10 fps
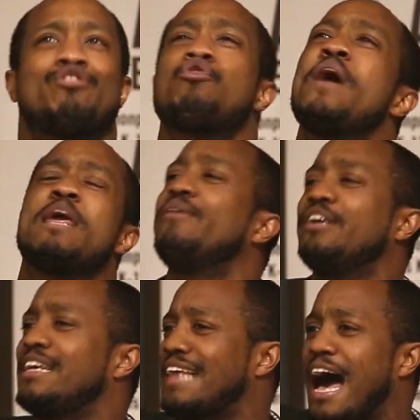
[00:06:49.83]
$20
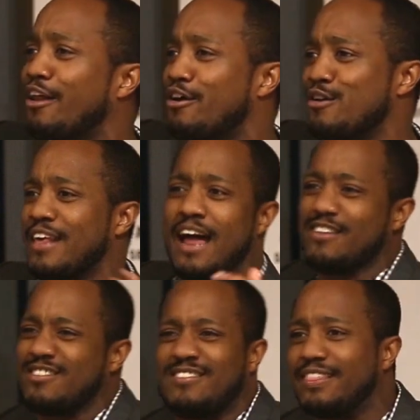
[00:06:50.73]
million, and I'll
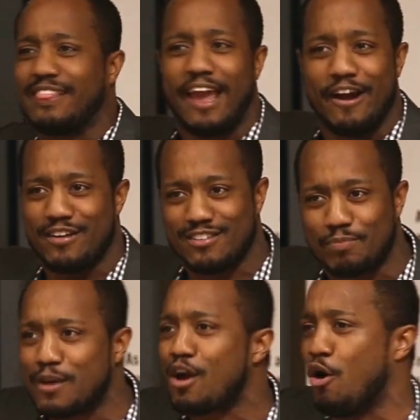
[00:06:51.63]
just sit there and just
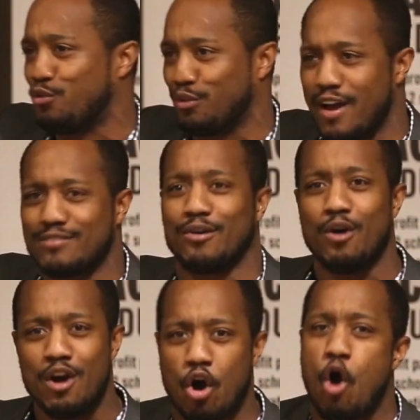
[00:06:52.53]
be coasting, right? So
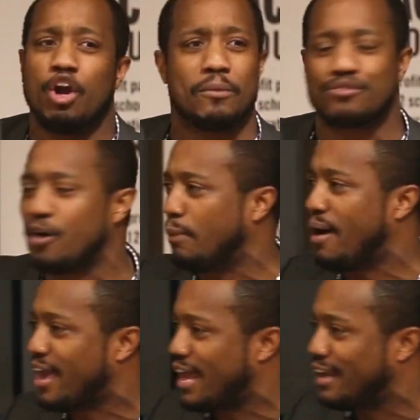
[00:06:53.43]
coding was all
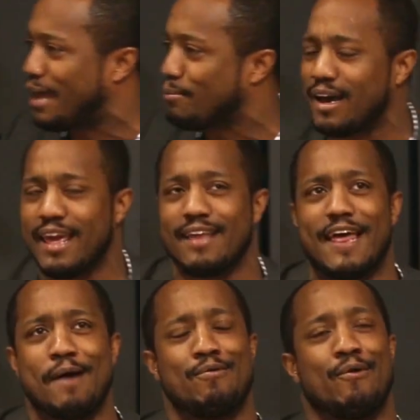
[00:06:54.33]
about getting that money at
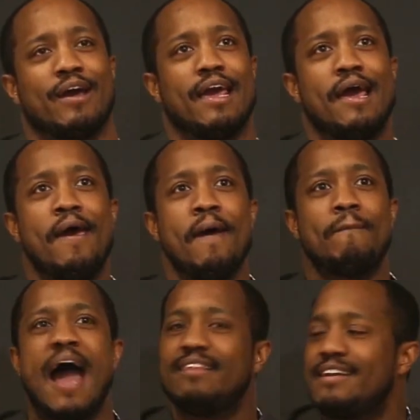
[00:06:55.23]
that point.
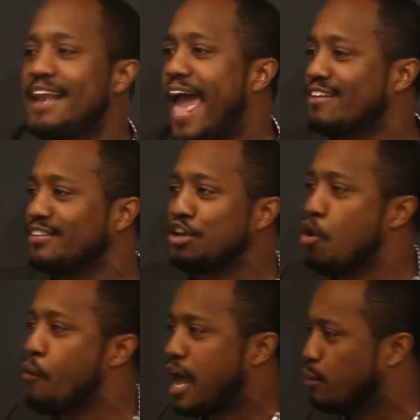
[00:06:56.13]
But I didn't actually
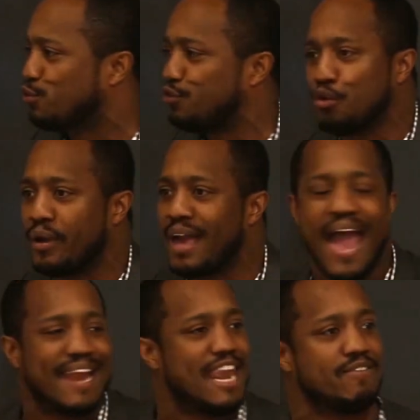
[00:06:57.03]
know what I was doing.
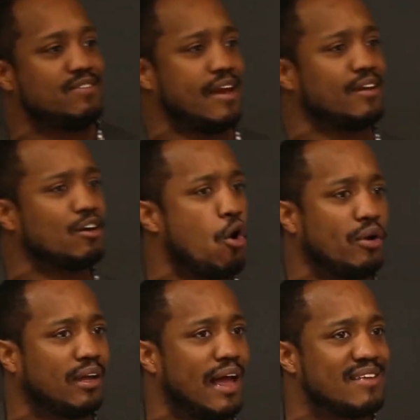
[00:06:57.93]
I had never taken a
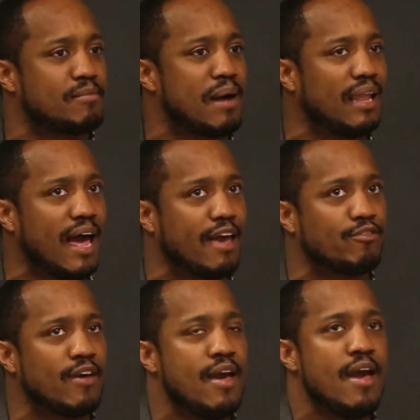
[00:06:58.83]
coding class in my
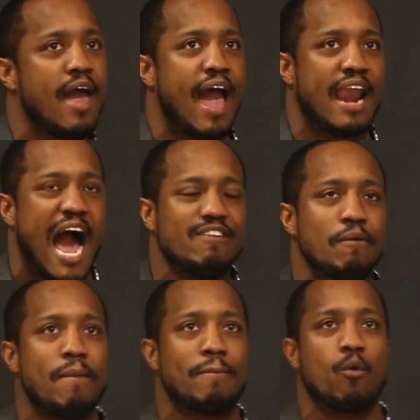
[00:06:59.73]
life. And I
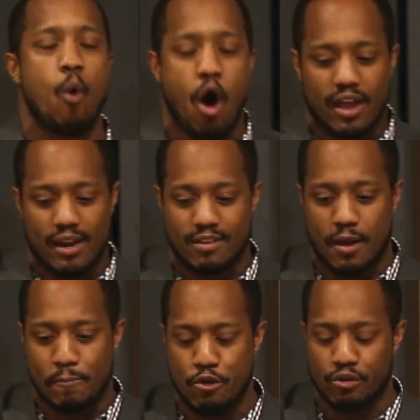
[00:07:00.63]
remember walking into
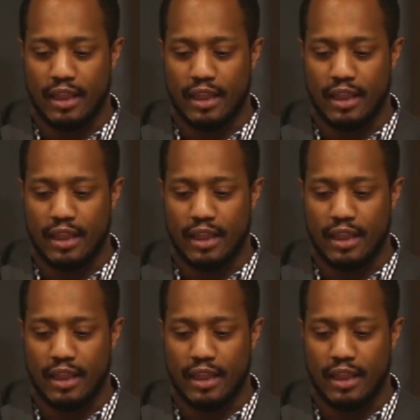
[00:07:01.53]
computer